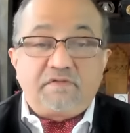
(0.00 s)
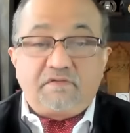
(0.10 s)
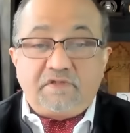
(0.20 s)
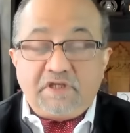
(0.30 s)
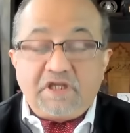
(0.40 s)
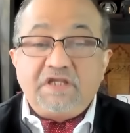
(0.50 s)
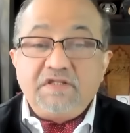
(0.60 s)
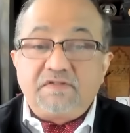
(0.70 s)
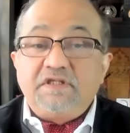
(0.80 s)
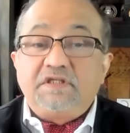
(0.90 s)
So India
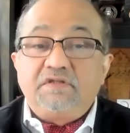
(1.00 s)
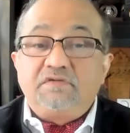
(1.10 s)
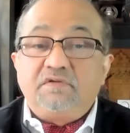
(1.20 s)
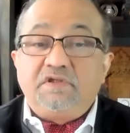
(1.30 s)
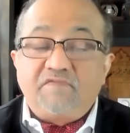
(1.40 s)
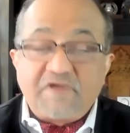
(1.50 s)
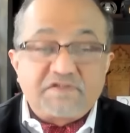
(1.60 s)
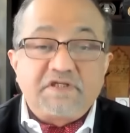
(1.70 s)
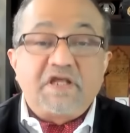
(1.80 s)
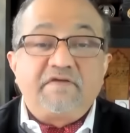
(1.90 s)
is seeking to
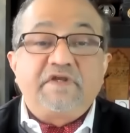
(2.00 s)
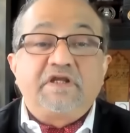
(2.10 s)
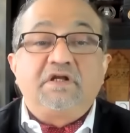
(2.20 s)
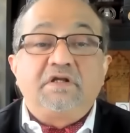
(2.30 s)
invest in Africa